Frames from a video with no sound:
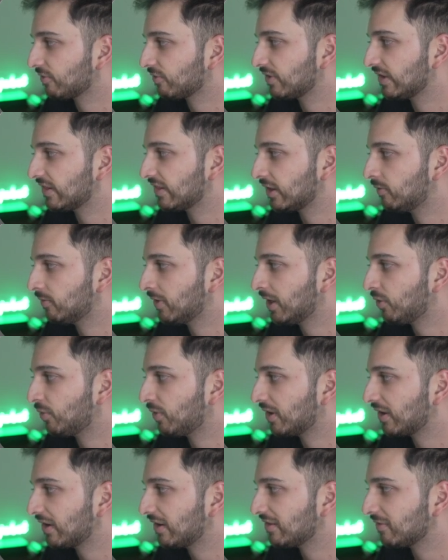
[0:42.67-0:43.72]
on the Ethereum
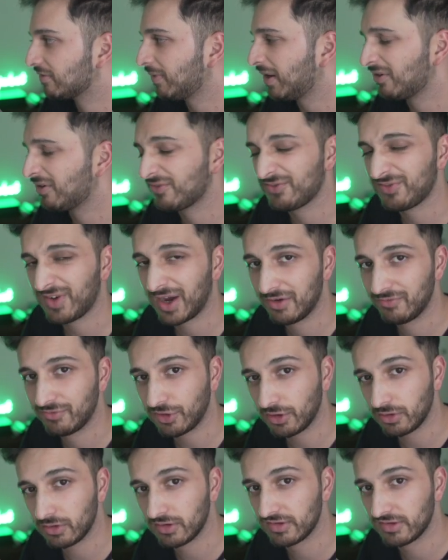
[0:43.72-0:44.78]
network is about
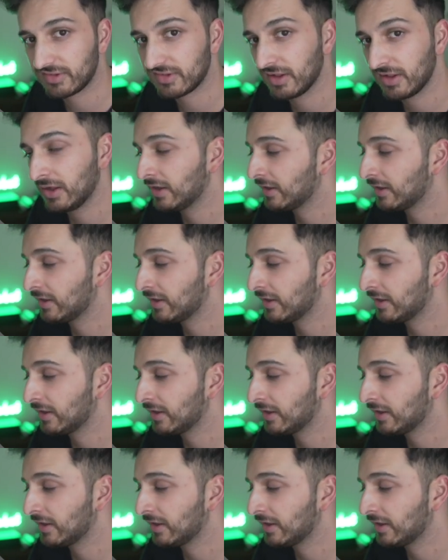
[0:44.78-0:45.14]
$5.